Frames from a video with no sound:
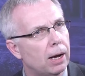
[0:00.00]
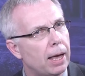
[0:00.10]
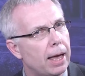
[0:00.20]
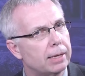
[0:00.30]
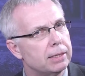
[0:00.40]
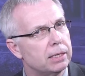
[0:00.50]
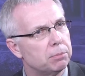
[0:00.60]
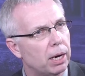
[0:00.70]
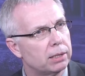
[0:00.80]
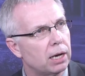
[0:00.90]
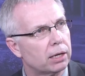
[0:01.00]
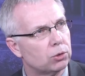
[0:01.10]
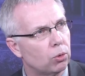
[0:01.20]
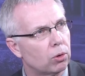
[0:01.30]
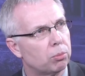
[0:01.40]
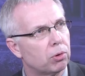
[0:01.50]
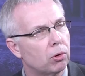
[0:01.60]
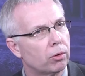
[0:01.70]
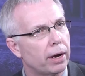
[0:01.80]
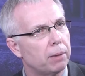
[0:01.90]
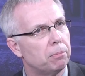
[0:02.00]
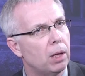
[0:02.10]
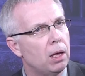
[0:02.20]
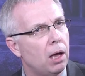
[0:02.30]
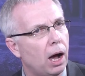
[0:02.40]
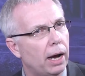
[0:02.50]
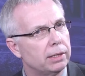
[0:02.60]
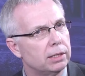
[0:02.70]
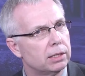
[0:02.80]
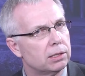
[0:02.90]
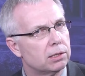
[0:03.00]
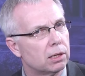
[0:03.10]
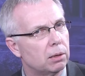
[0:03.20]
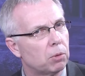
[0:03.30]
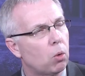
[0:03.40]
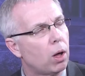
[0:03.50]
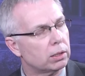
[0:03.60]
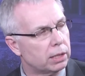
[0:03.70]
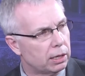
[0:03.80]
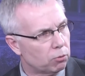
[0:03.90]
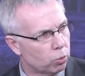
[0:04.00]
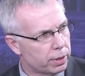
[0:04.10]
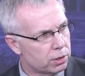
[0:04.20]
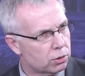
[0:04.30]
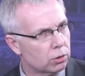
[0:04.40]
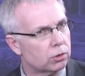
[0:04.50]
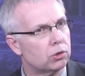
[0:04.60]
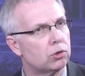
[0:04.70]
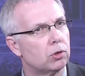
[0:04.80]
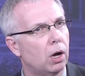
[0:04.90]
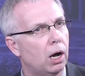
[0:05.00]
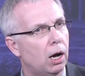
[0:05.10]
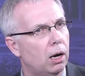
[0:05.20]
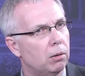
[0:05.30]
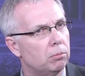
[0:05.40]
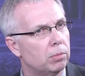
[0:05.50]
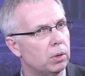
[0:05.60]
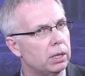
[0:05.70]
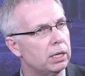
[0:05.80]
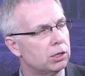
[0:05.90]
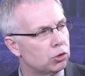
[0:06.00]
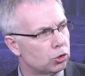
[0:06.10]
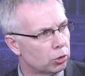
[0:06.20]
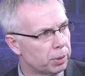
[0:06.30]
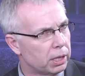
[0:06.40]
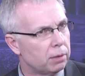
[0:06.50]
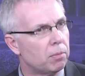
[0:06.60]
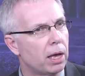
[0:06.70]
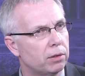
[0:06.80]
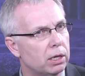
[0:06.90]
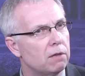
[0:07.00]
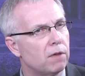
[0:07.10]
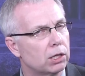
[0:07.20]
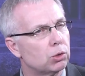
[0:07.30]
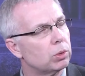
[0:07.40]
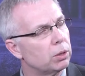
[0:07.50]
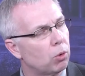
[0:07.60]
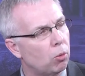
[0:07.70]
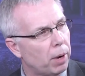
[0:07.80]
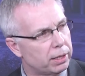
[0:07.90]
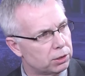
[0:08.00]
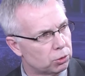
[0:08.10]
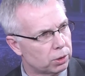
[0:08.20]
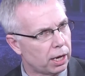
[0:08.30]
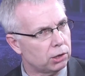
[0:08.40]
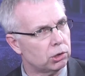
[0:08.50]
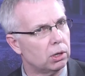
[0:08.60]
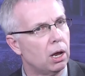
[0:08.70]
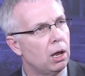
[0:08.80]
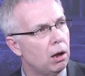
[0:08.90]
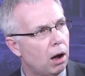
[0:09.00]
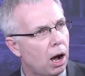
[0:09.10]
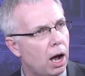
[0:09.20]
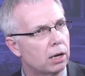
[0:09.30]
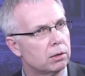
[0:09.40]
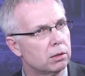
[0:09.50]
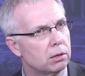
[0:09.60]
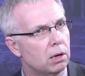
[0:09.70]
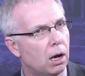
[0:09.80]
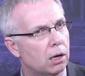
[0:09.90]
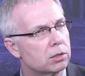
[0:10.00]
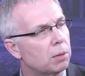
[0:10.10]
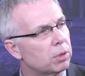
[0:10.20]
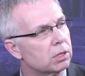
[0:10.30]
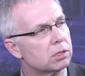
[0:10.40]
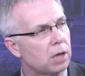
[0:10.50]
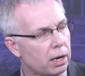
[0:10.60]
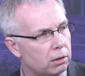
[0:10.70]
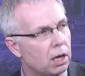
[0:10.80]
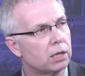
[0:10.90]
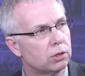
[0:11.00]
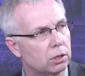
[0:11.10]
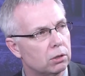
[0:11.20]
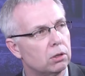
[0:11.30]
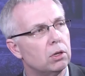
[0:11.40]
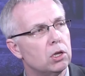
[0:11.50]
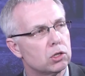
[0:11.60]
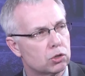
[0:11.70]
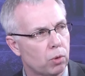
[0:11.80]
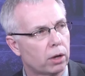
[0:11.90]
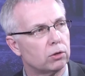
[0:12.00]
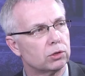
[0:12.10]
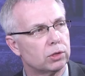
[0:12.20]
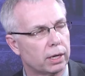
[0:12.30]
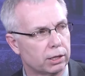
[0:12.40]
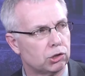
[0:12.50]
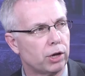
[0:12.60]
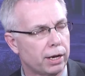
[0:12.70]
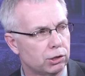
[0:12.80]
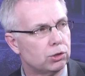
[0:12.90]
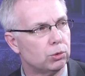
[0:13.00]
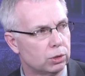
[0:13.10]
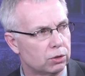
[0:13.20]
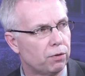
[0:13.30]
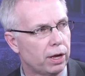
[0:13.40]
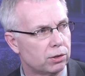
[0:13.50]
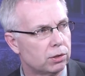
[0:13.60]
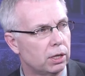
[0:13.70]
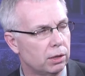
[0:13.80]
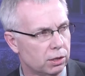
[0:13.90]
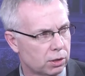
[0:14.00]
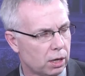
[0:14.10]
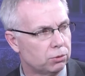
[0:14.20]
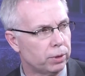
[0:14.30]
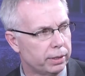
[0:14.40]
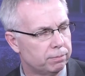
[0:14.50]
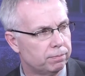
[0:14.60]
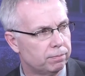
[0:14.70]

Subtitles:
and in my doctoral program I did some qualitative research in Germany, and then eventually wrote my dissertation on some of the psychological struggles that exchange students face in this country.